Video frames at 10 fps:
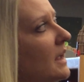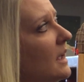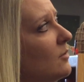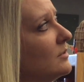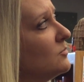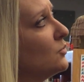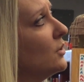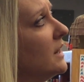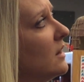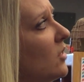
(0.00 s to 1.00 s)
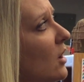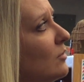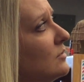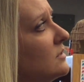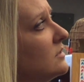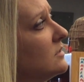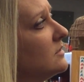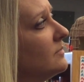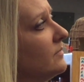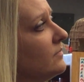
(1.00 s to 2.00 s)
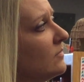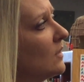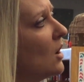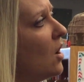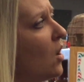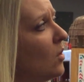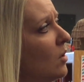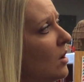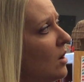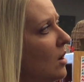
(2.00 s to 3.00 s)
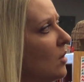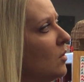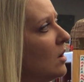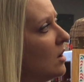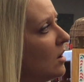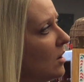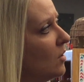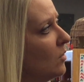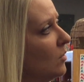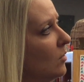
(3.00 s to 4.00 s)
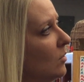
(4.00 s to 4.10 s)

It was pretty close. Ho, ho, ho.